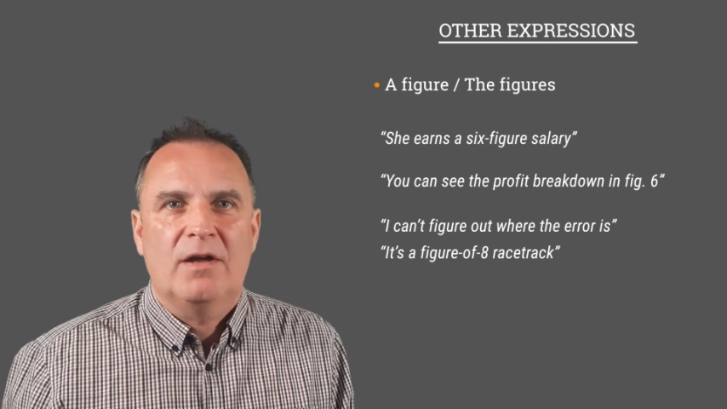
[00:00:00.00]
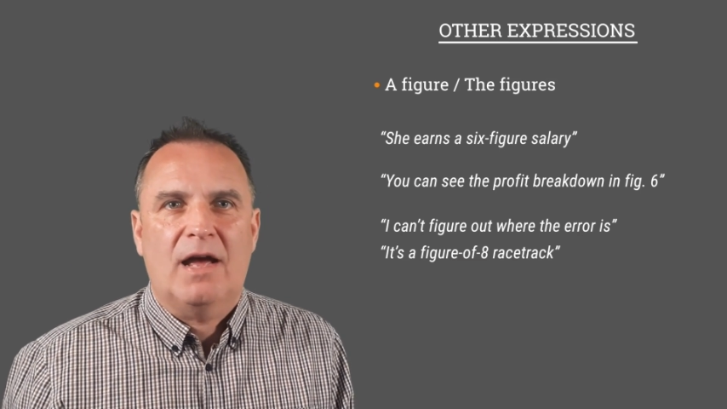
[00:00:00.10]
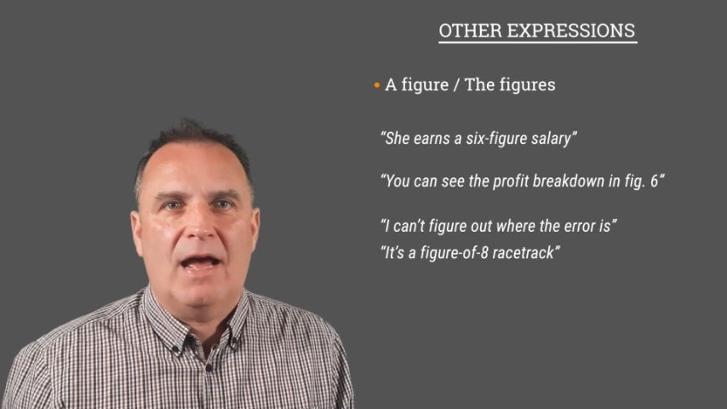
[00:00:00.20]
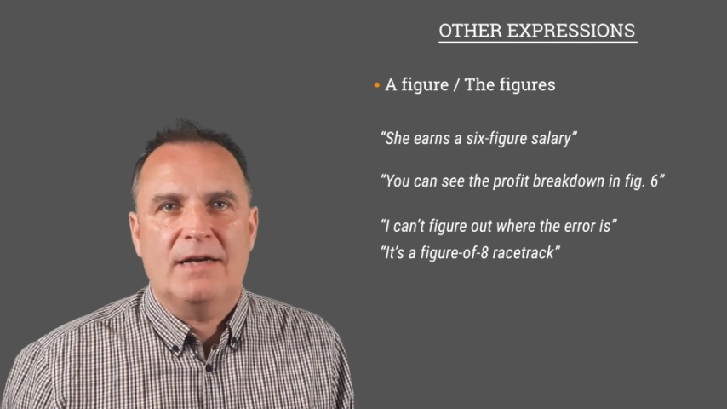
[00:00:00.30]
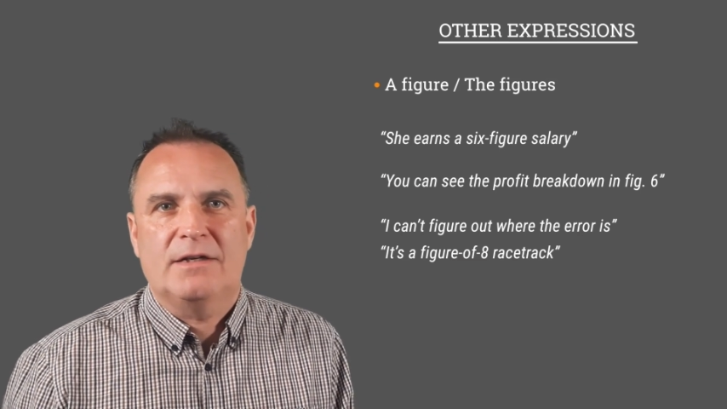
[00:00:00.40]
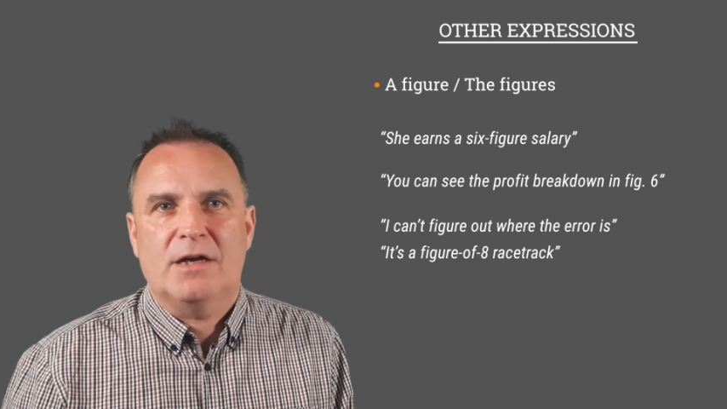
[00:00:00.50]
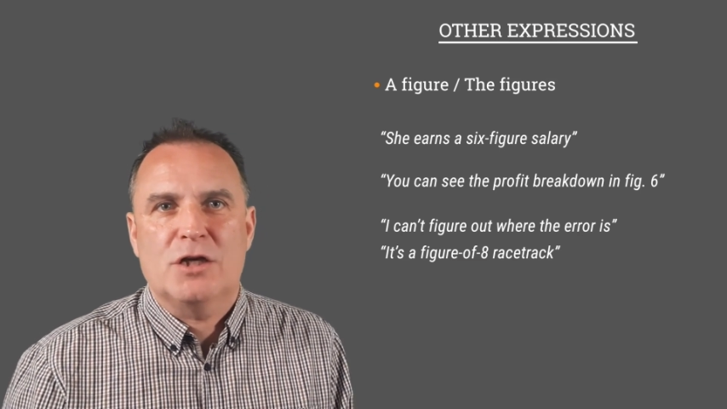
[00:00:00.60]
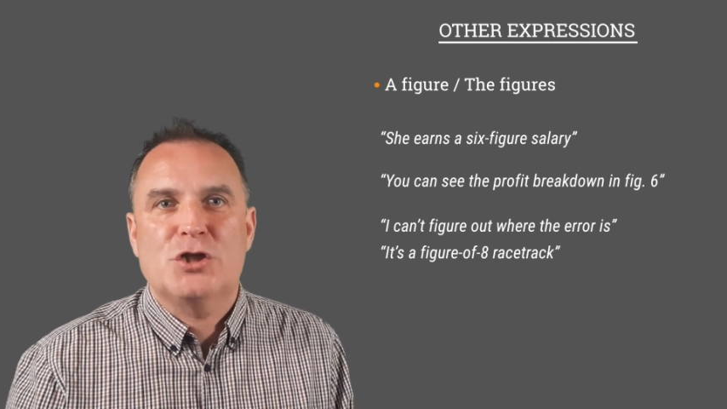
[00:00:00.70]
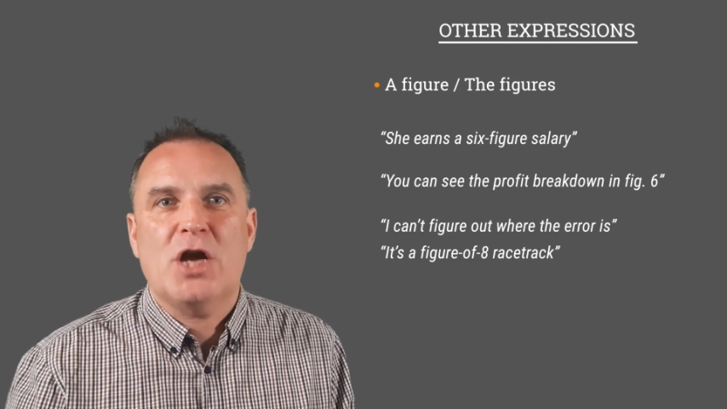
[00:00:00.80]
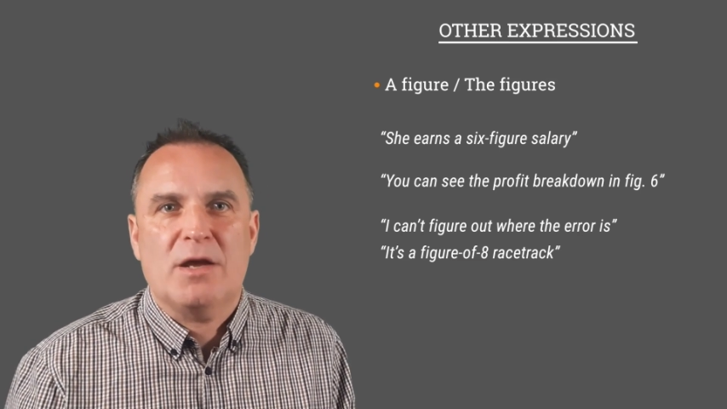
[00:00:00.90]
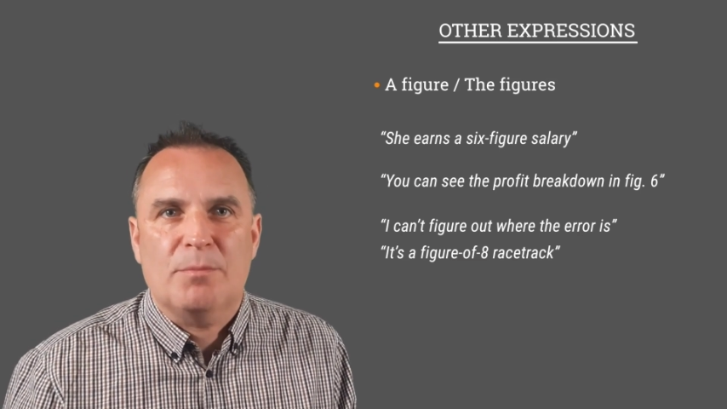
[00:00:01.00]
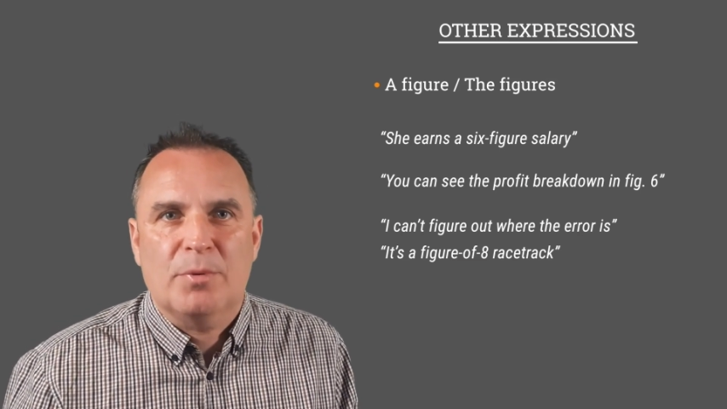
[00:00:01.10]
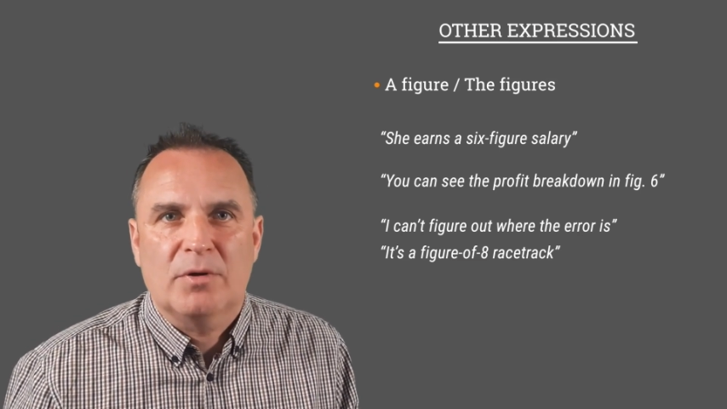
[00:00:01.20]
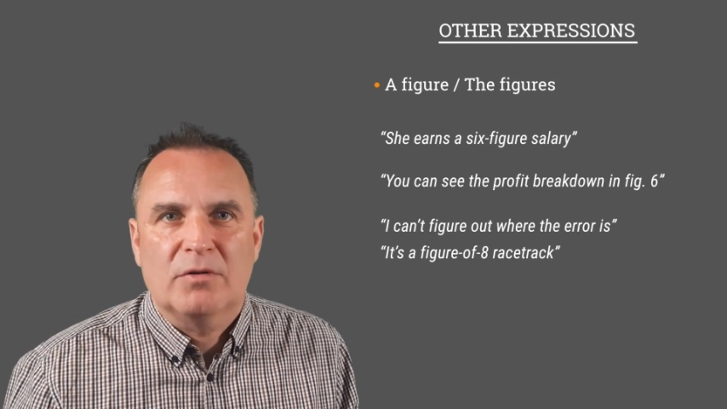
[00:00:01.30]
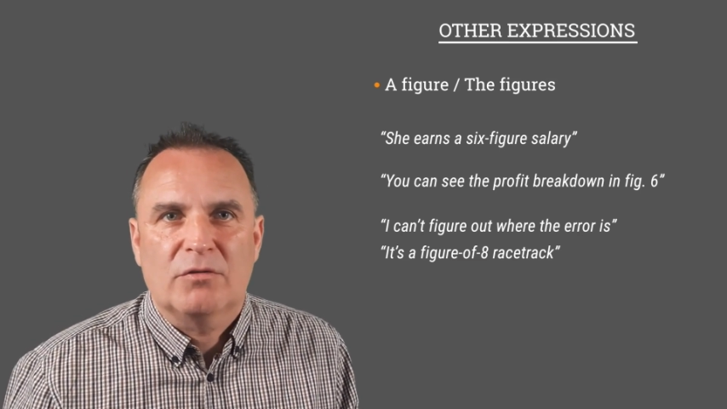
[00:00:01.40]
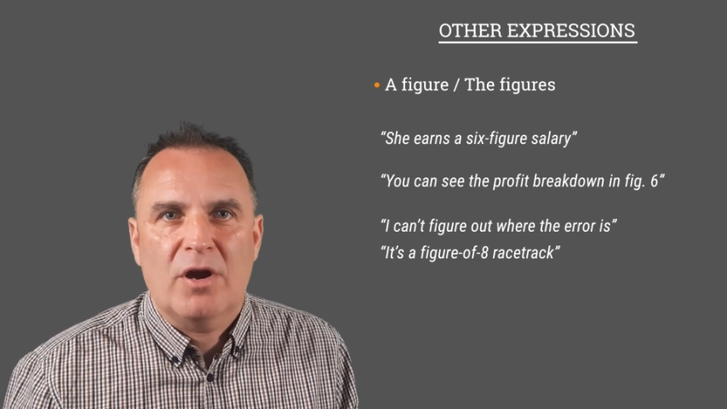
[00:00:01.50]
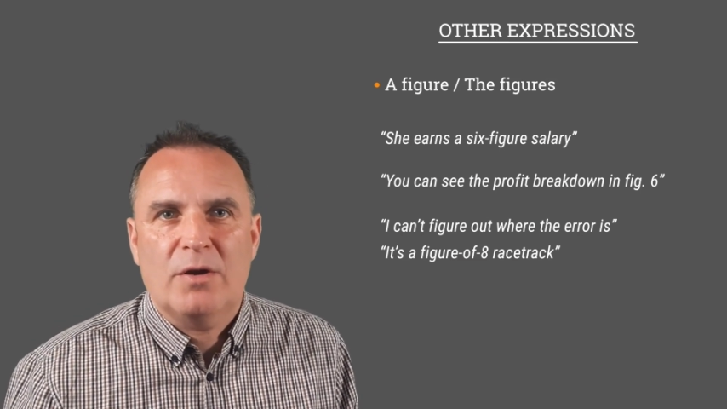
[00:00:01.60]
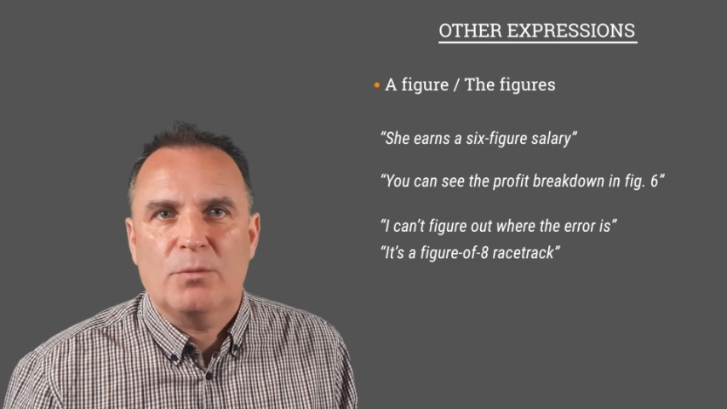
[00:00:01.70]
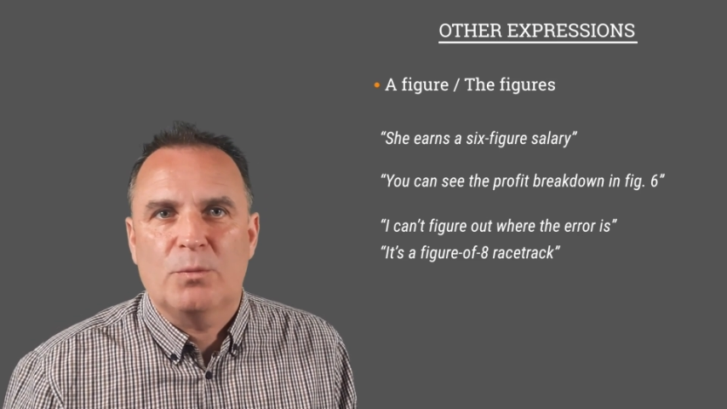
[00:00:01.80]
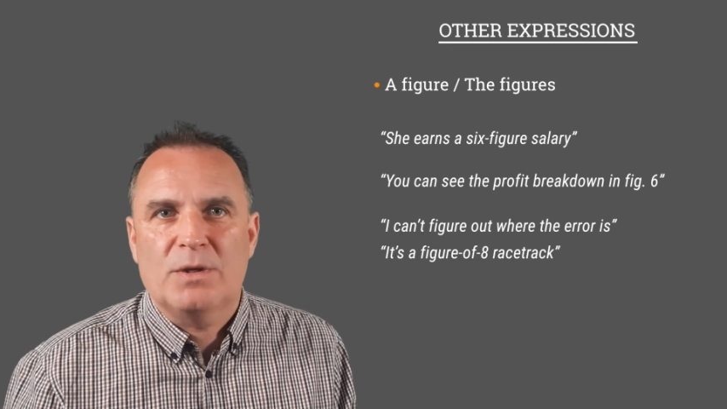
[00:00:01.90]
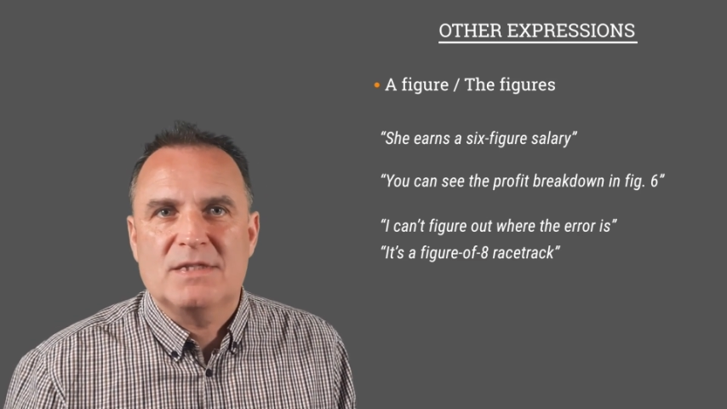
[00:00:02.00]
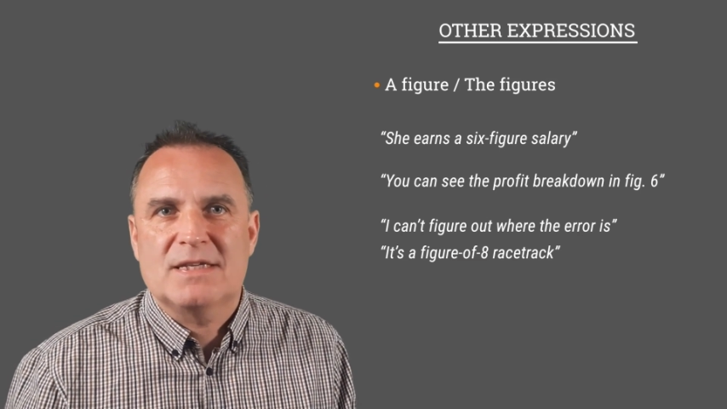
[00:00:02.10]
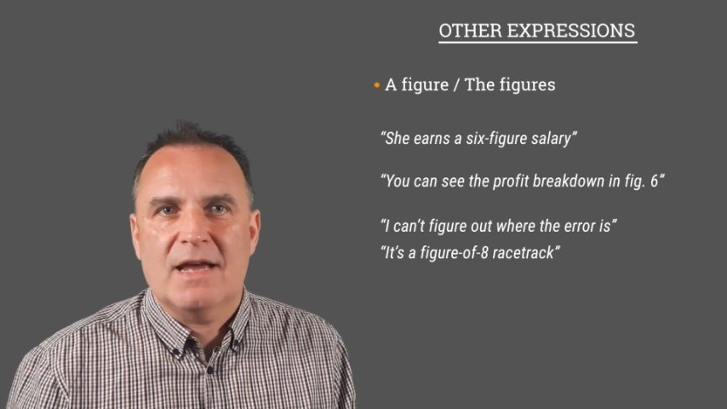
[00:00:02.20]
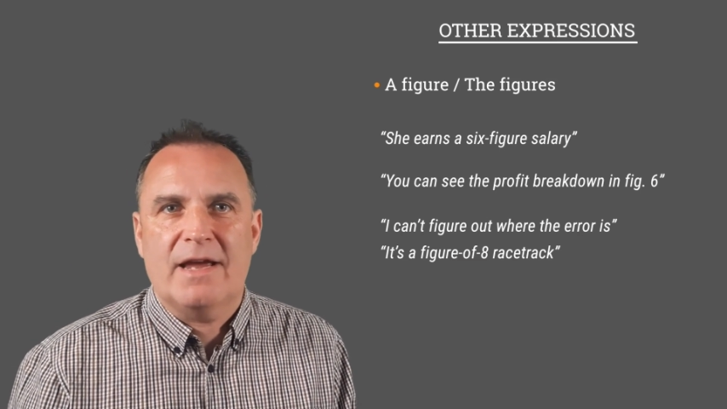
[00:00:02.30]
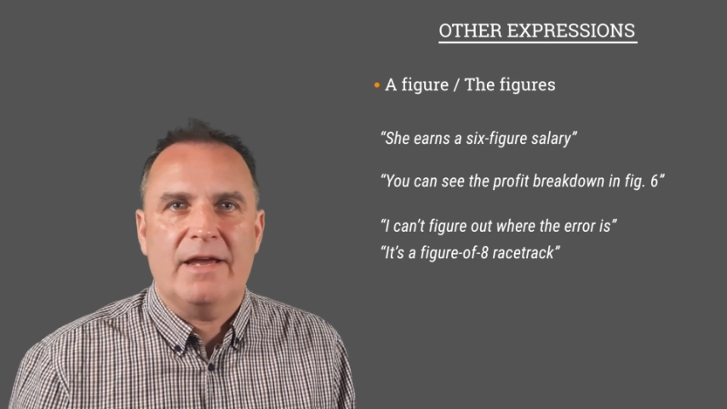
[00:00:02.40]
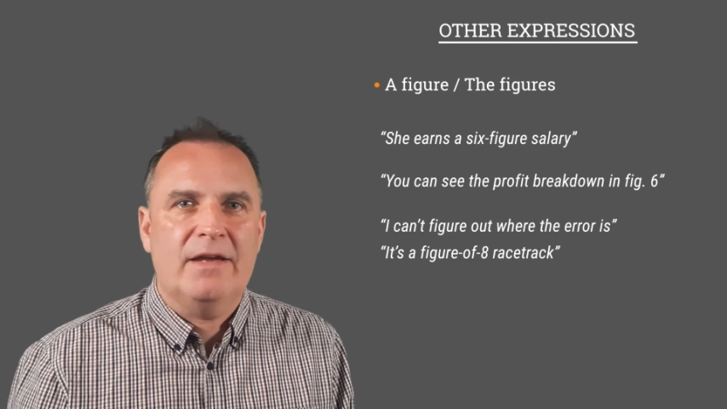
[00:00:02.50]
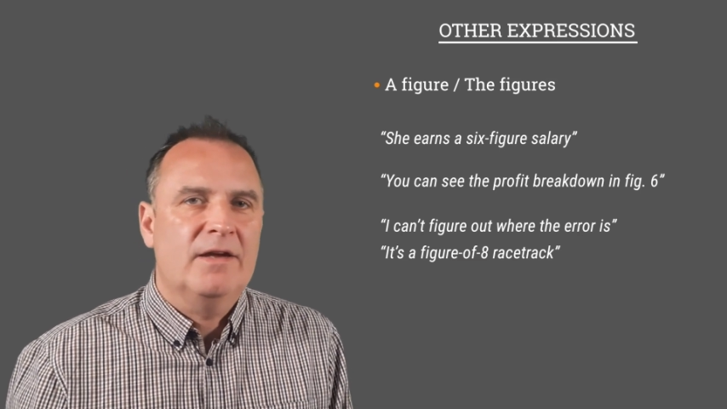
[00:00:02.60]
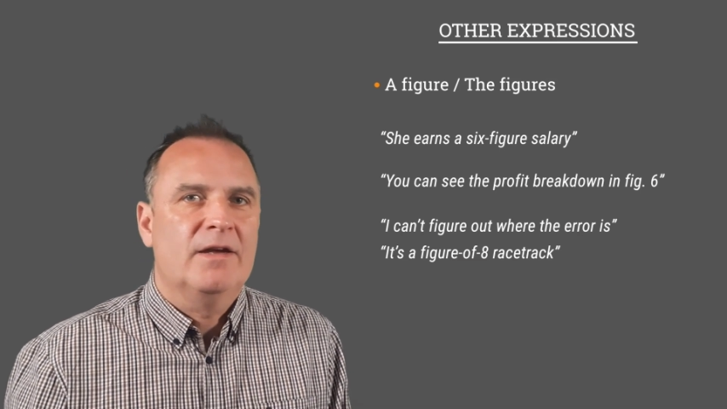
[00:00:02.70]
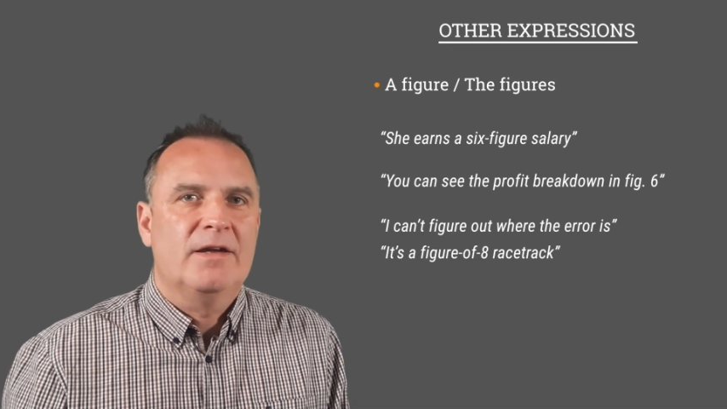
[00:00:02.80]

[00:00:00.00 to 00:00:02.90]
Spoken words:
and a shape, right? We say